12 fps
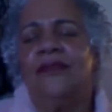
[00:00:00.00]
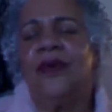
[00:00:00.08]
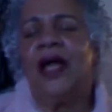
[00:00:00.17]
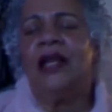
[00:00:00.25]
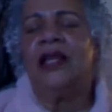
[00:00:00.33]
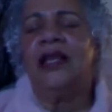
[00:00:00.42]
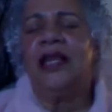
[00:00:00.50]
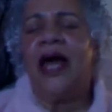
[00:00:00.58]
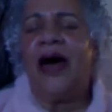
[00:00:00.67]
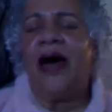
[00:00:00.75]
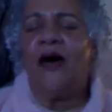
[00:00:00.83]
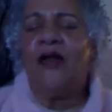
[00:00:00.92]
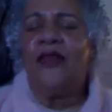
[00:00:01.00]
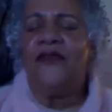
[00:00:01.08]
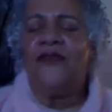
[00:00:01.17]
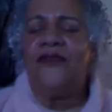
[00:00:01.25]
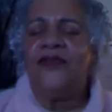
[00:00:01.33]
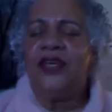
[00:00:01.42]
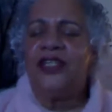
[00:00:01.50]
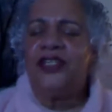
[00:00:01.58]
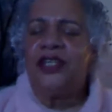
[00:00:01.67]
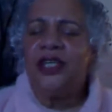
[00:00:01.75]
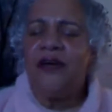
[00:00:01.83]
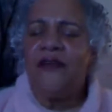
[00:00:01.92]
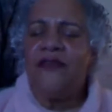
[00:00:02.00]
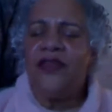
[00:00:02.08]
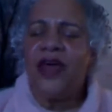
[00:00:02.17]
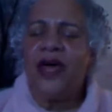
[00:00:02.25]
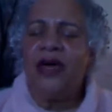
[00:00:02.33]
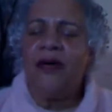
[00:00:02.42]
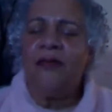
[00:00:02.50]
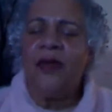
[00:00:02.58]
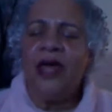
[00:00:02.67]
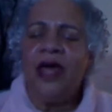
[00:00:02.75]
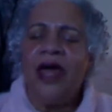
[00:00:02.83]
Allow the vision of them